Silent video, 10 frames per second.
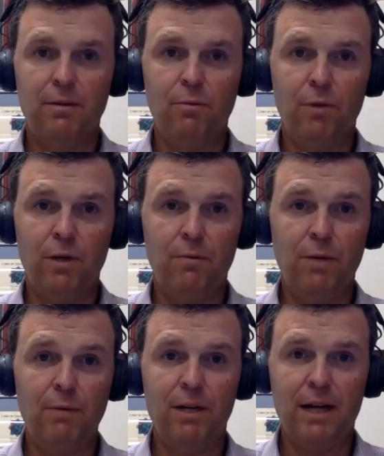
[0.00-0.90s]
would
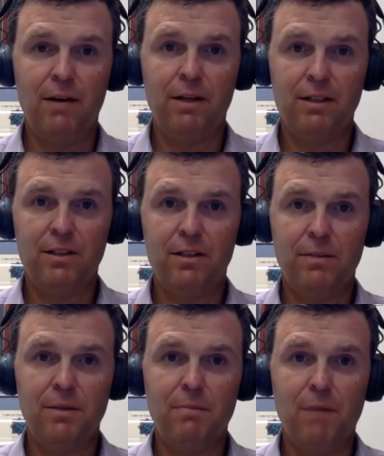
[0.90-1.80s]
we would now consider
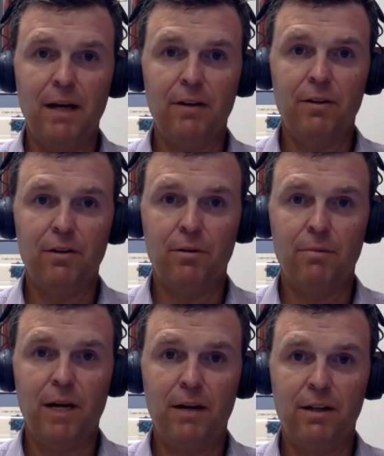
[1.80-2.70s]
to be mild or
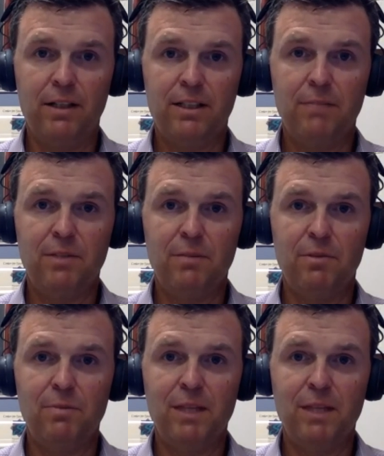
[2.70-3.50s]
moderate symptoms,